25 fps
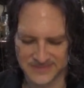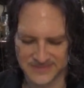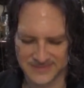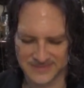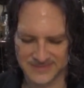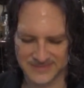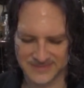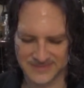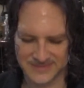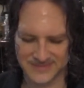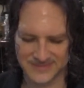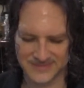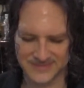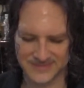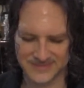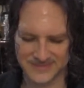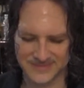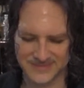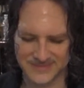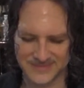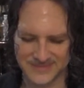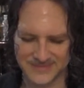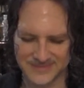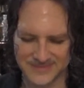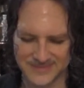Hmm.
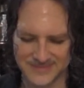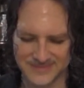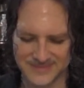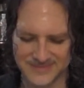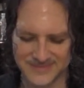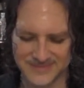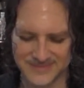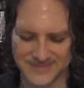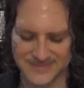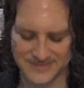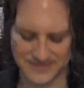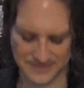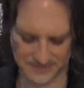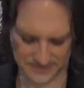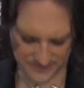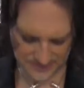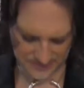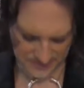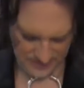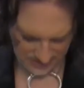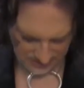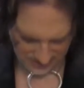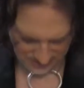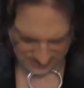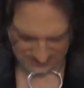
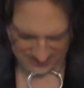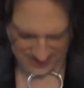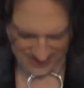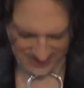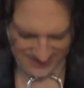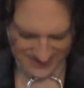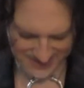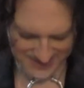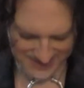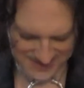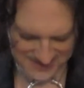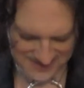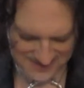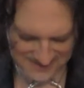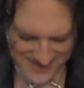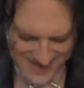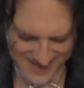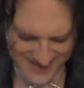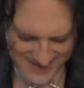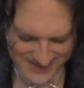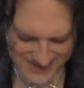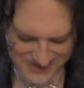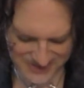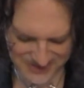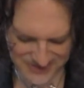Oh, my ascended
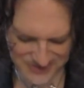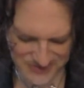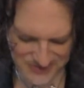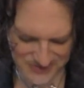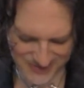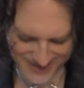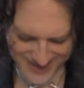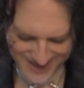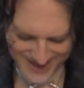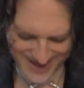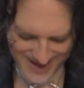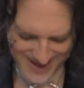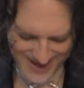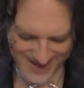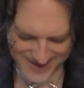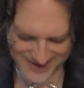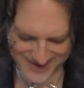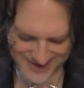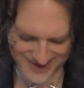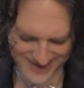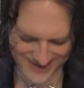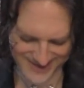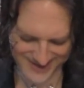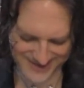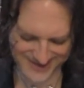masters. Hi.
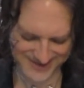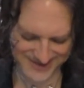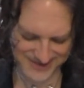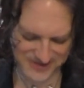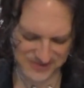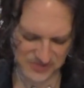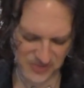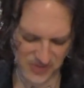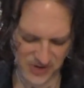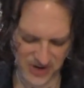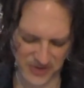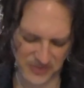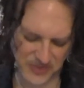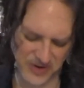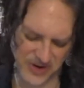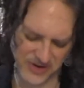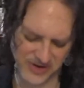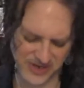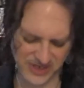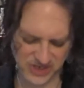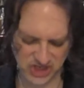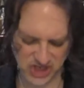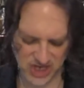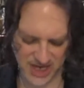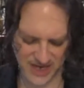Good morning. We
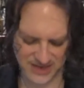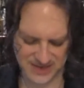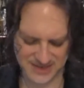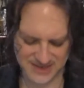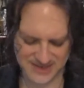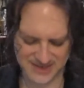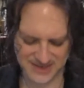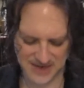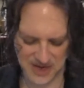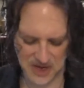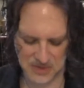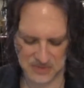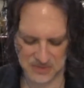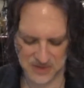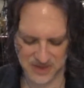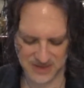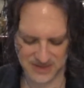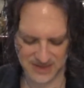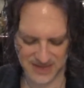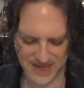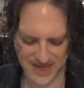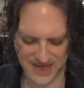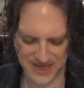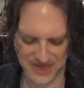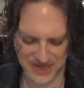already chatted today,
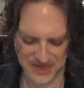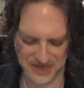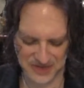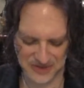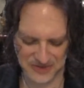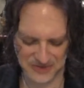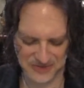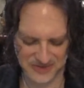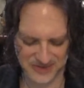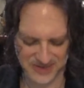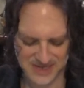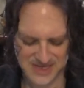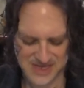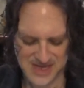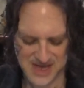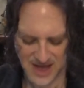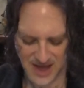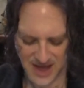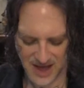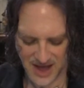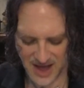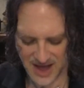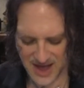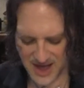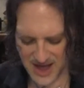but thank you.
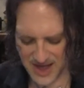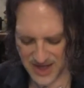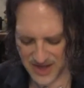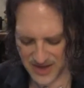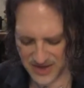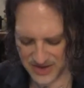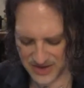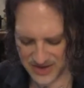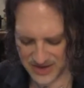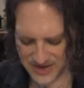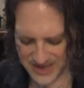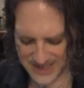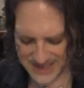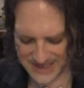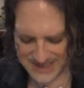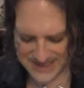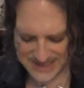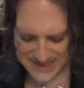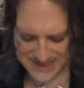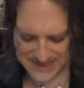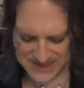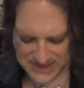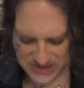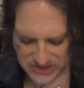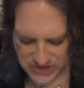Uh, nice
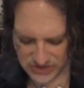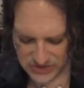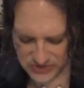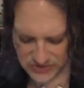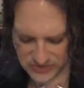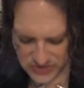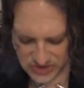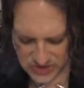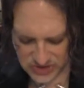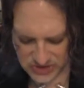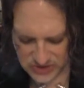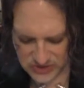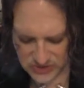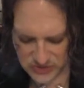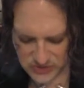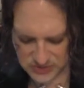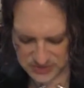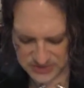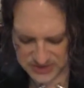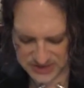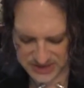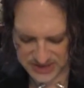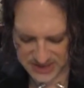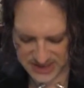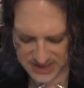to see you too.
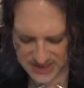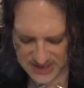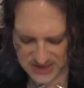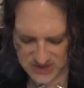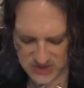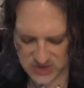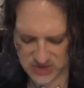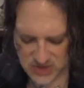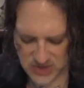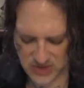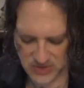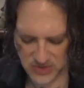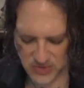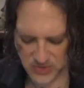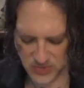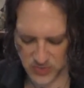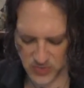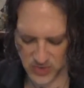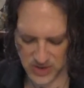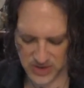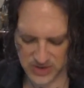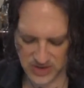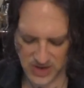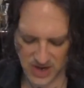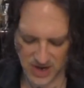Please, uh,
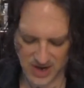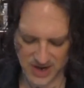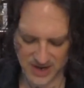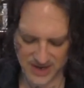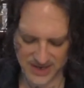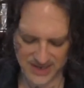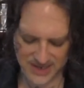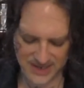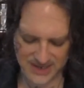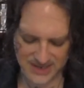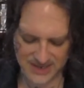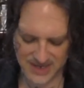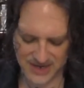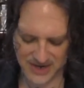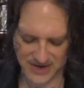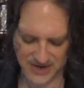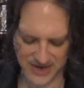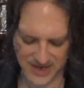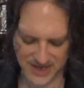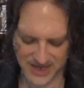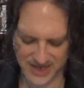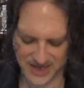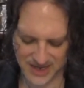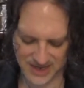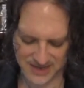one card in
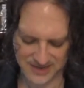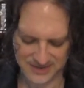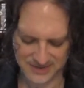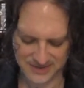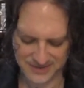clarity.